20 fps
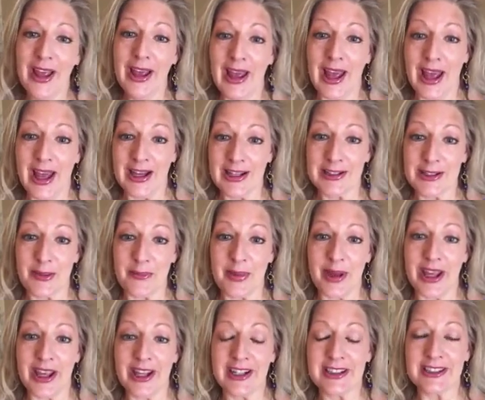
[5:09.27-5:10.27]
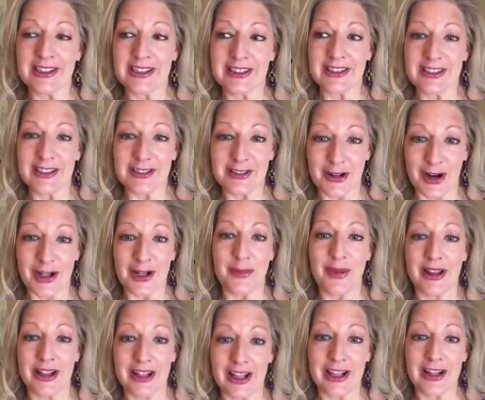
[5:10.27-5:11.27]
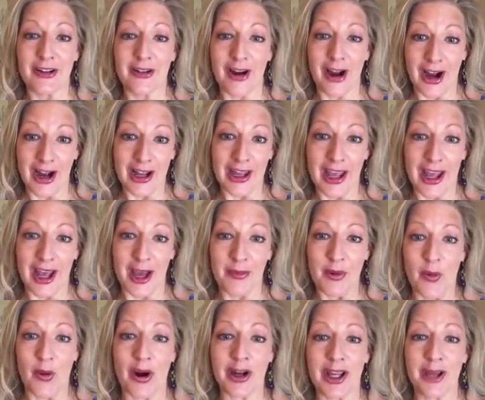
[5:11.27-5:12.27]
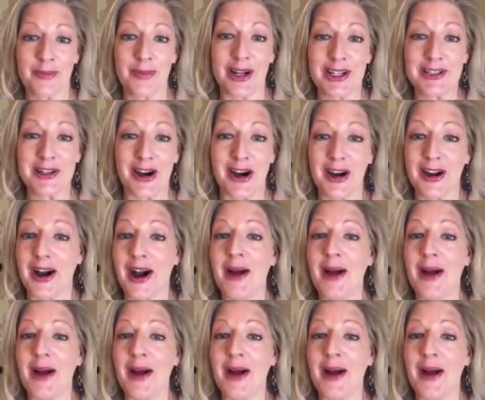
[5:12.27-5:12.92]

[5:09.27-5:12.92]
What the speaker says: And trying to be the leader I am and walking my talk,